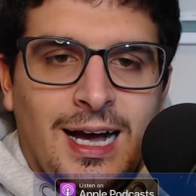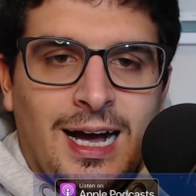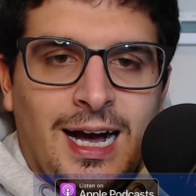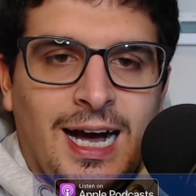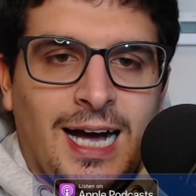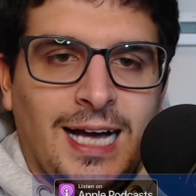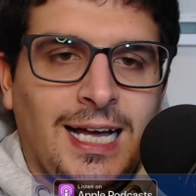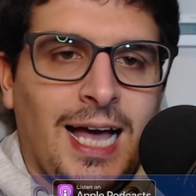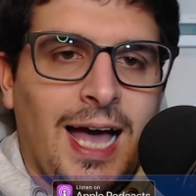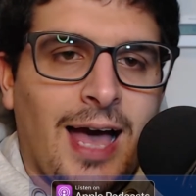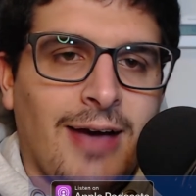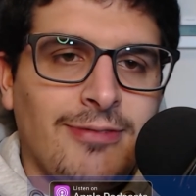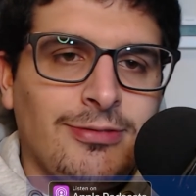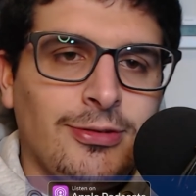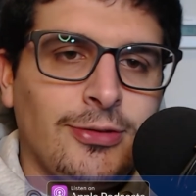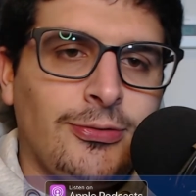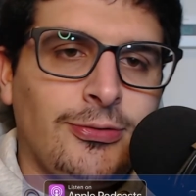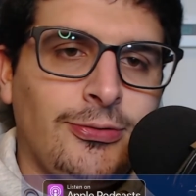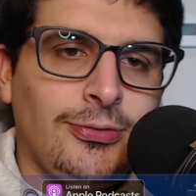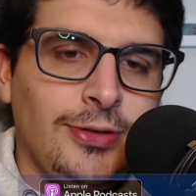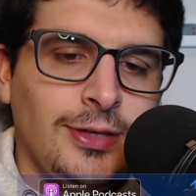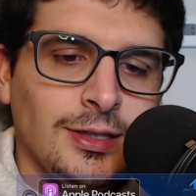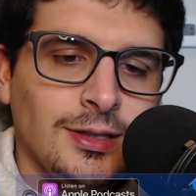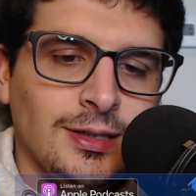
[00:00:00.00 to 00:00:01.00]
have a
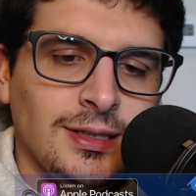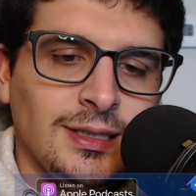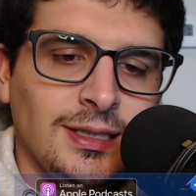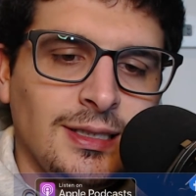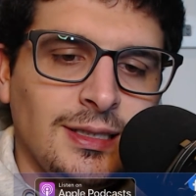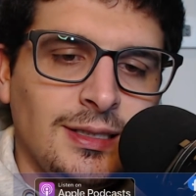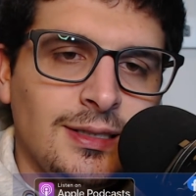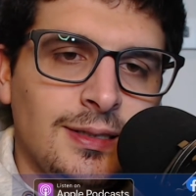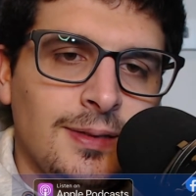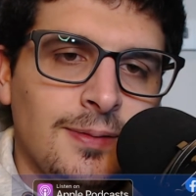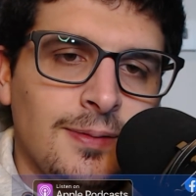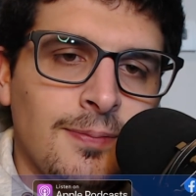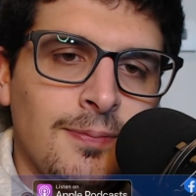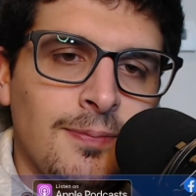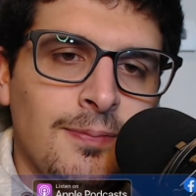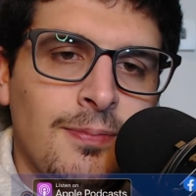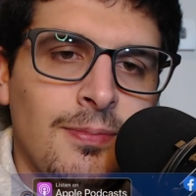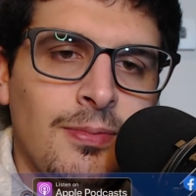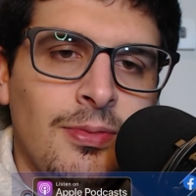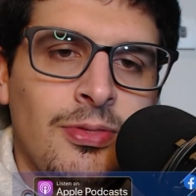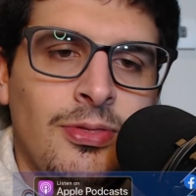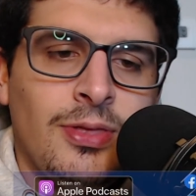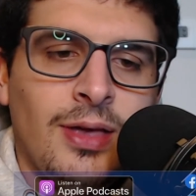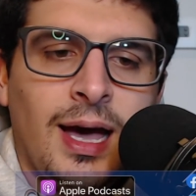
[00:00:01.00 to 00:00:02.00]
feeling
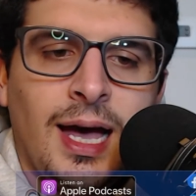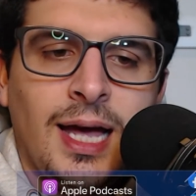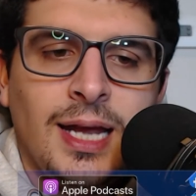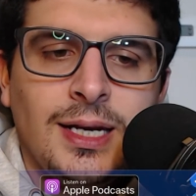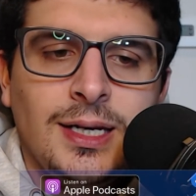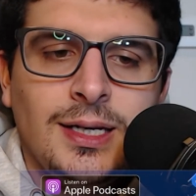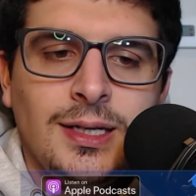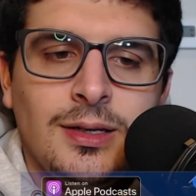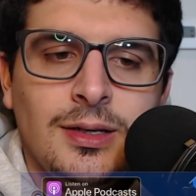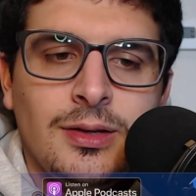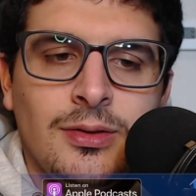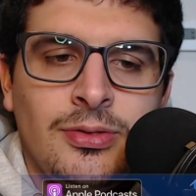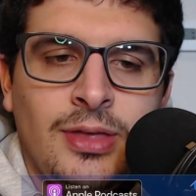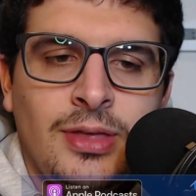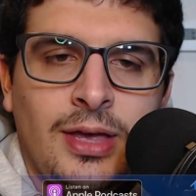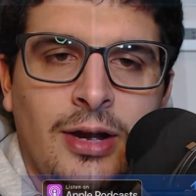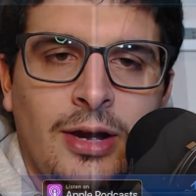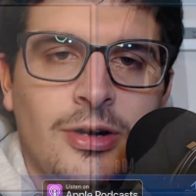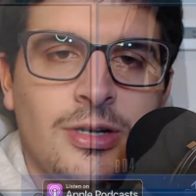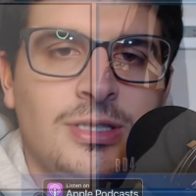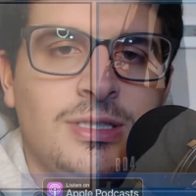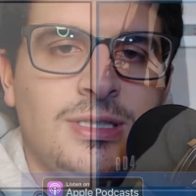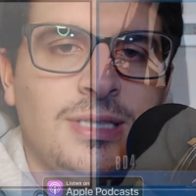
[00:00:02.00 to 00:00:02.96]
that they are